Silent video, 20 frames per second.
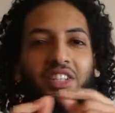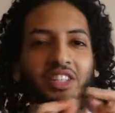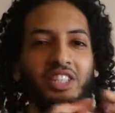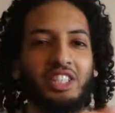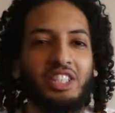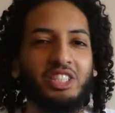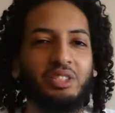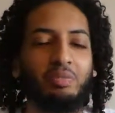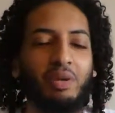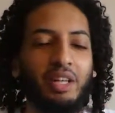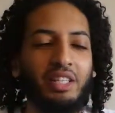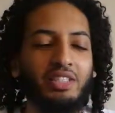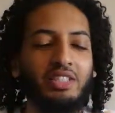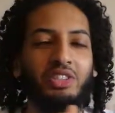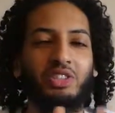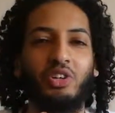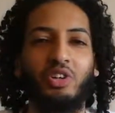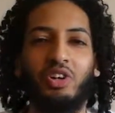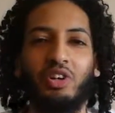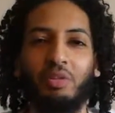the
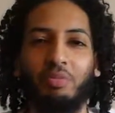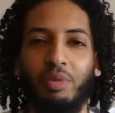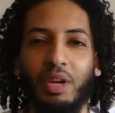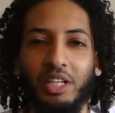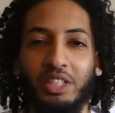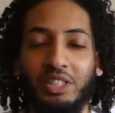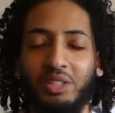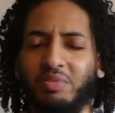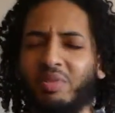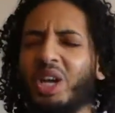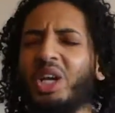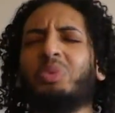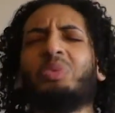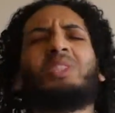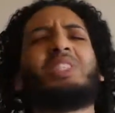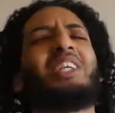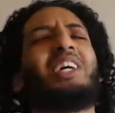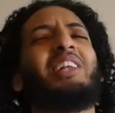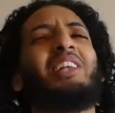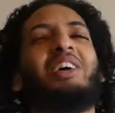suspense turning page to page,
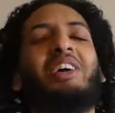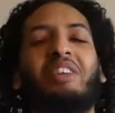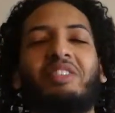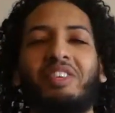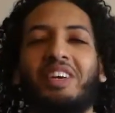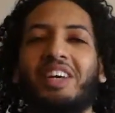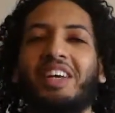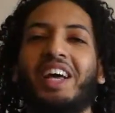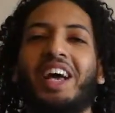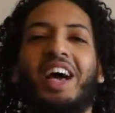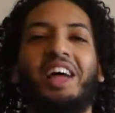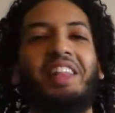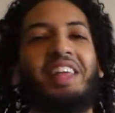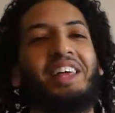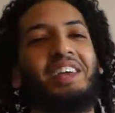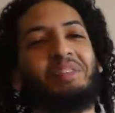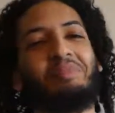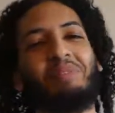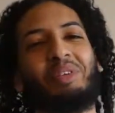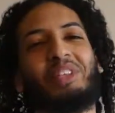which I love,
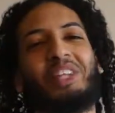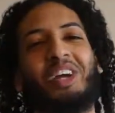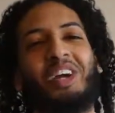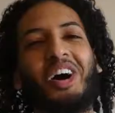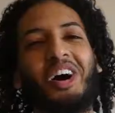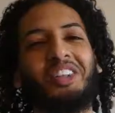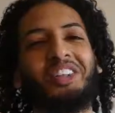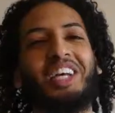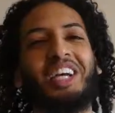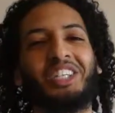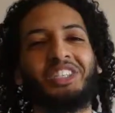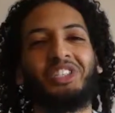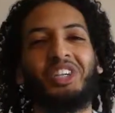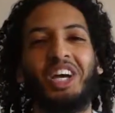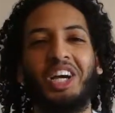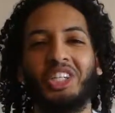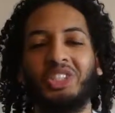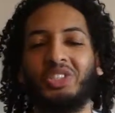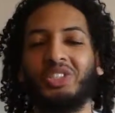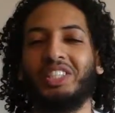but they called
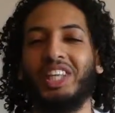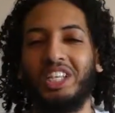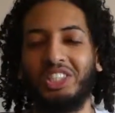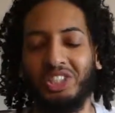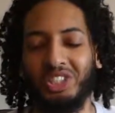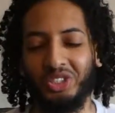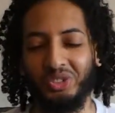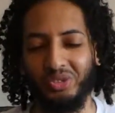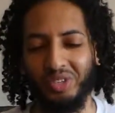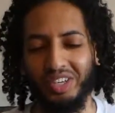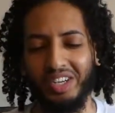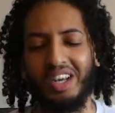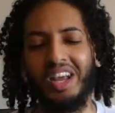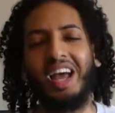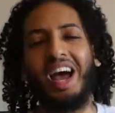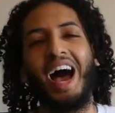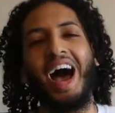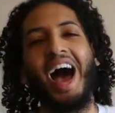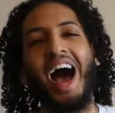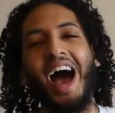extra attention to it.
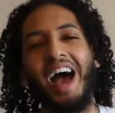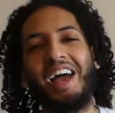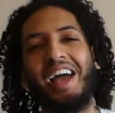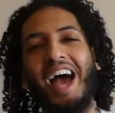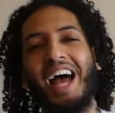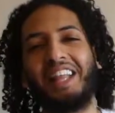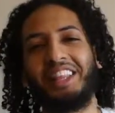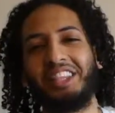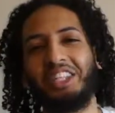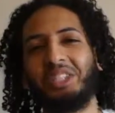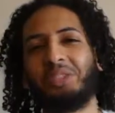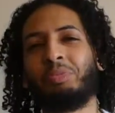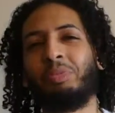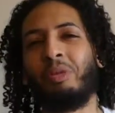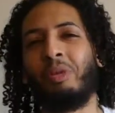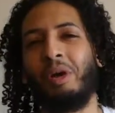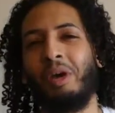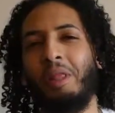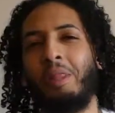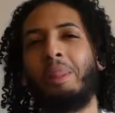At this
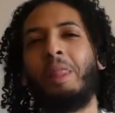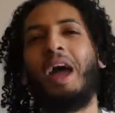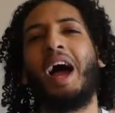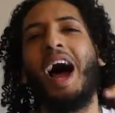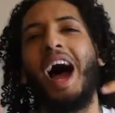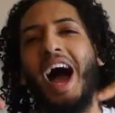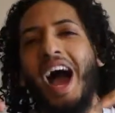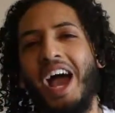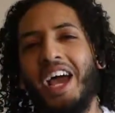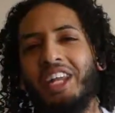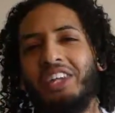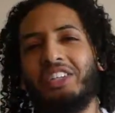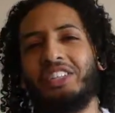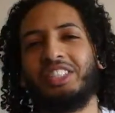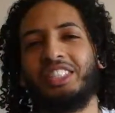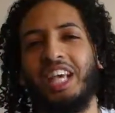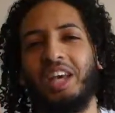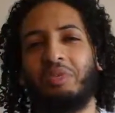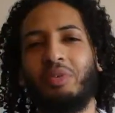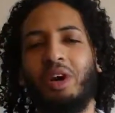point, I
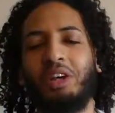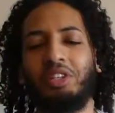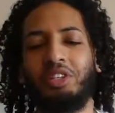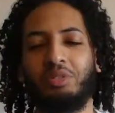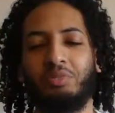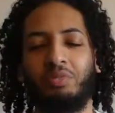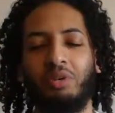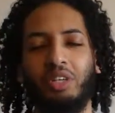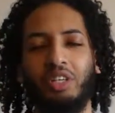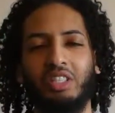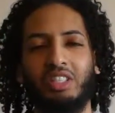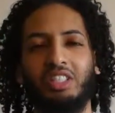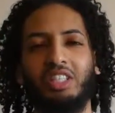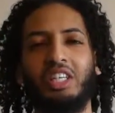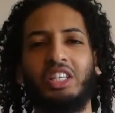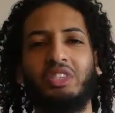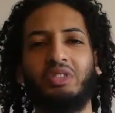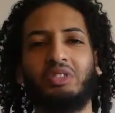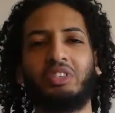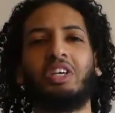understand why this book
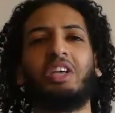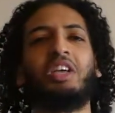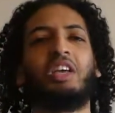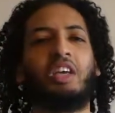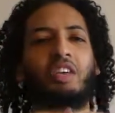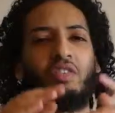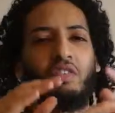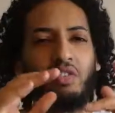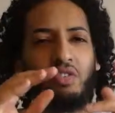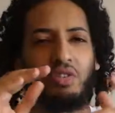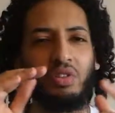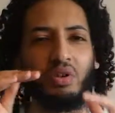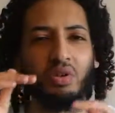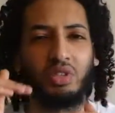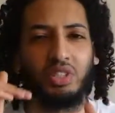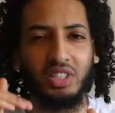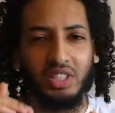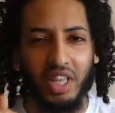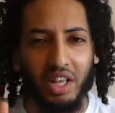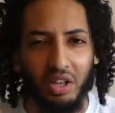continues, even
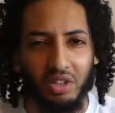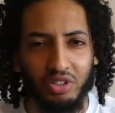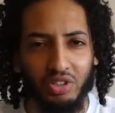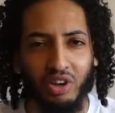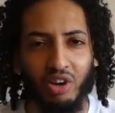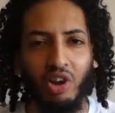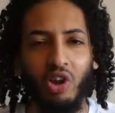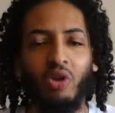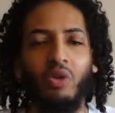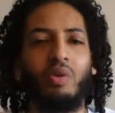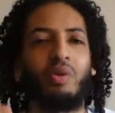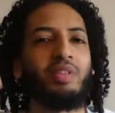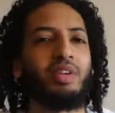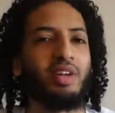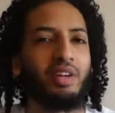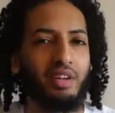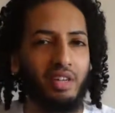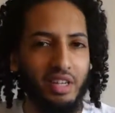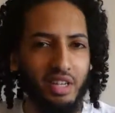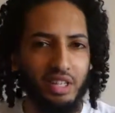though sales are lower
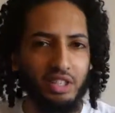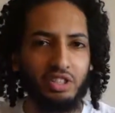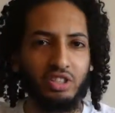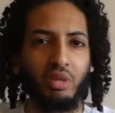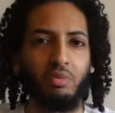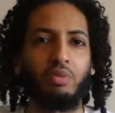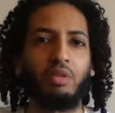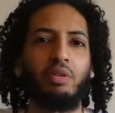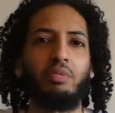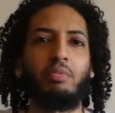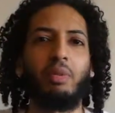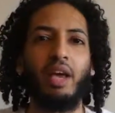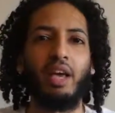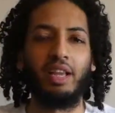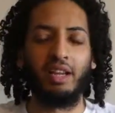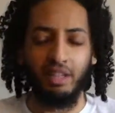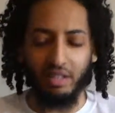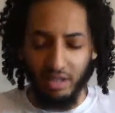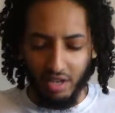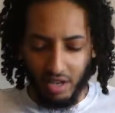than some of the
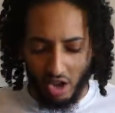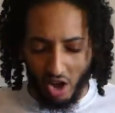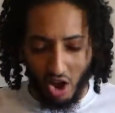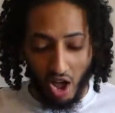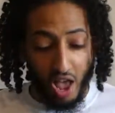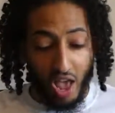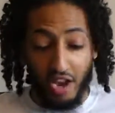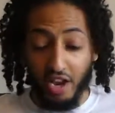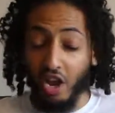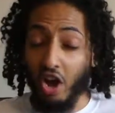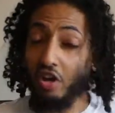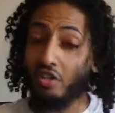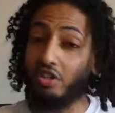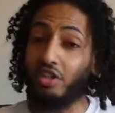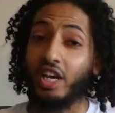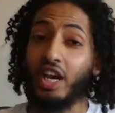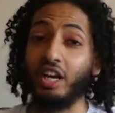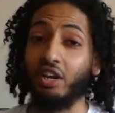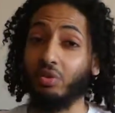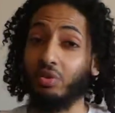main, any
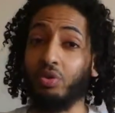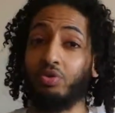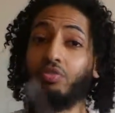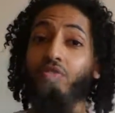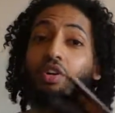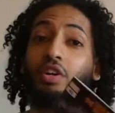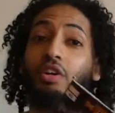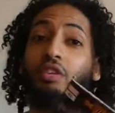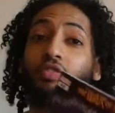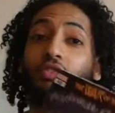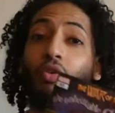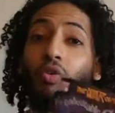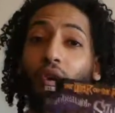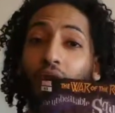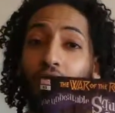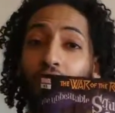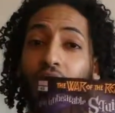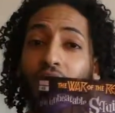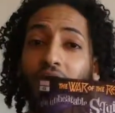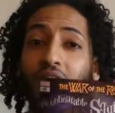other title with frickin'
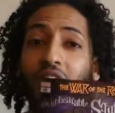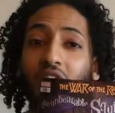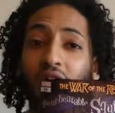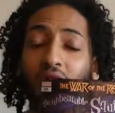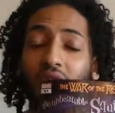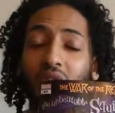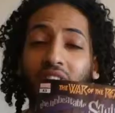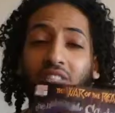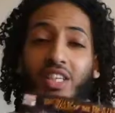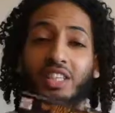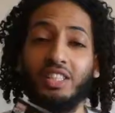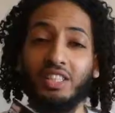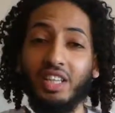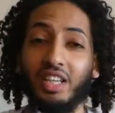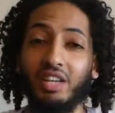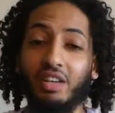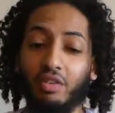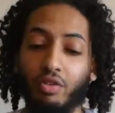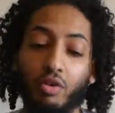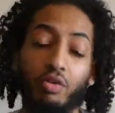43
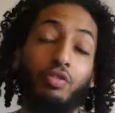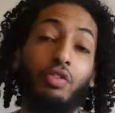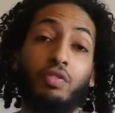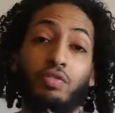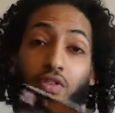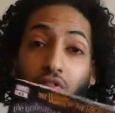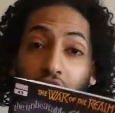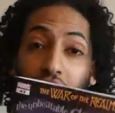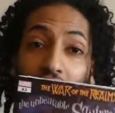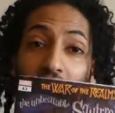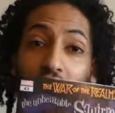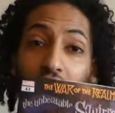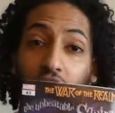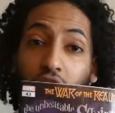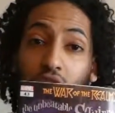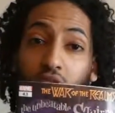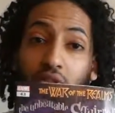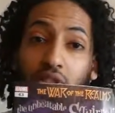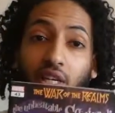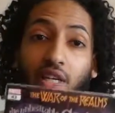issues, or 55
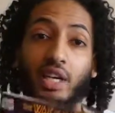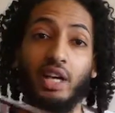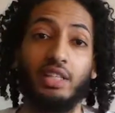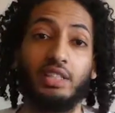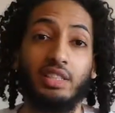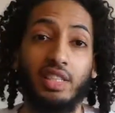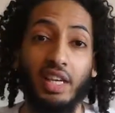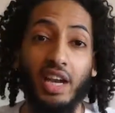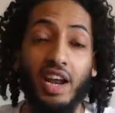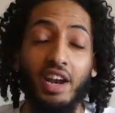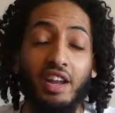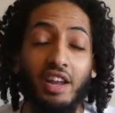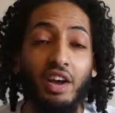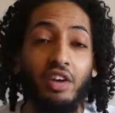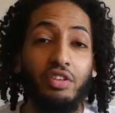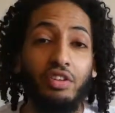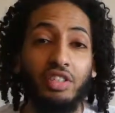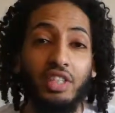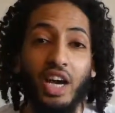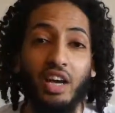issues, like I said,
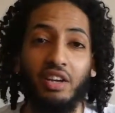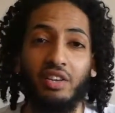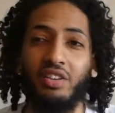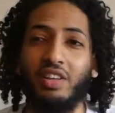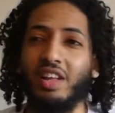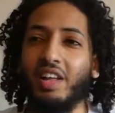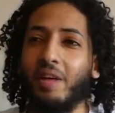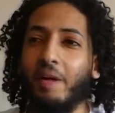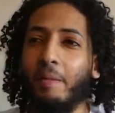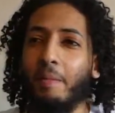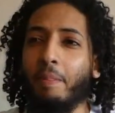any other title.